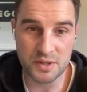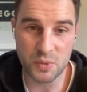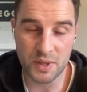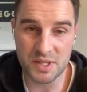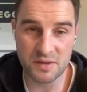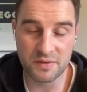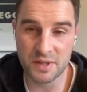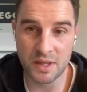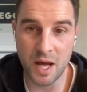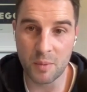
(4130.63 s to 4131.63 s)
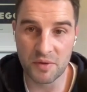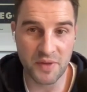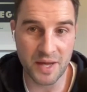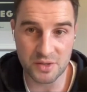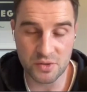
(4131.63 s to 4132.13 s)
You're 27 nil up. If
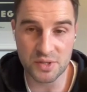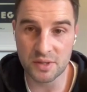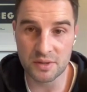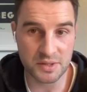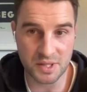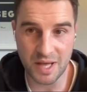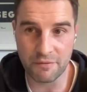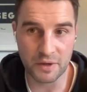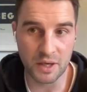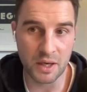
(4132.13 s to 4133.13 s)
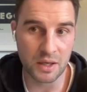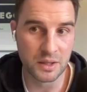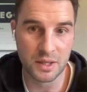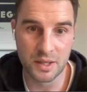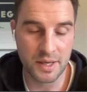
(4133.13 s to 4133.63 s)
that's New Zealand or South Africa,
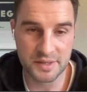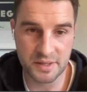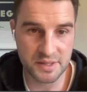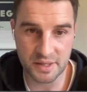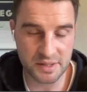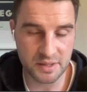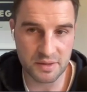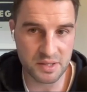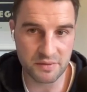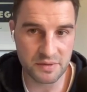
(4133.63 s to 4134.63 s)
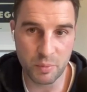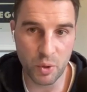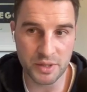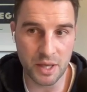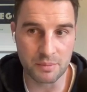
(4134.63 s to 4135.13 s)
it's a 60 or 70
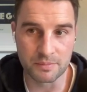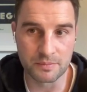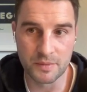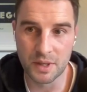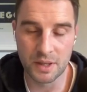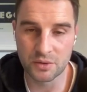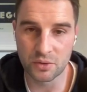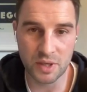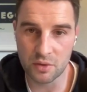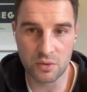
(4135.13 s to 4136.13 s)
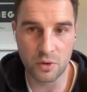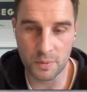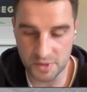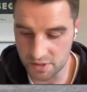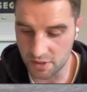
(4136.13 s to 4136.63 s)
point game. I don't care who the
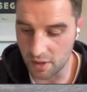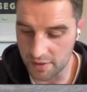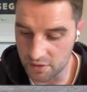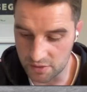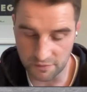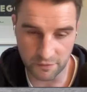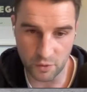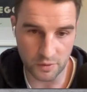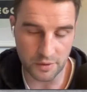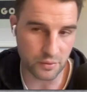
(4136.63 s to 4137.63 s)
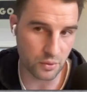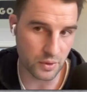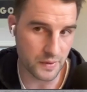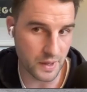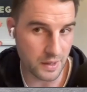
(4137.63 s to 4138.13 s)
opposition are. They just foot on the
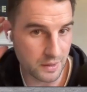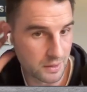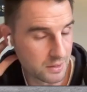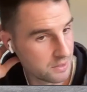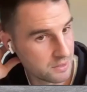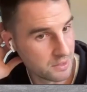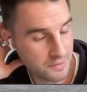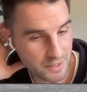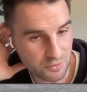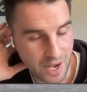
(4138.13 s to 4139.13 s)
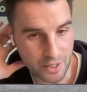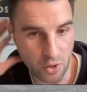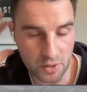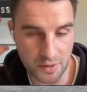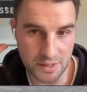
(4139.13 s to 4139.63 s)
throat and they they crack
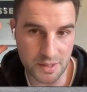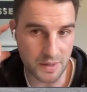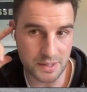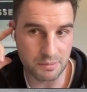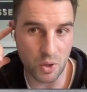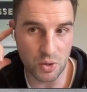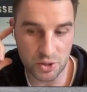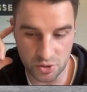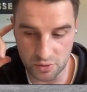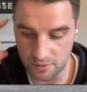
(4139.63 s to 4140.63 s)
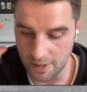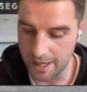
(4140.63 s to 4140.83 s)
on and they and they demolish you.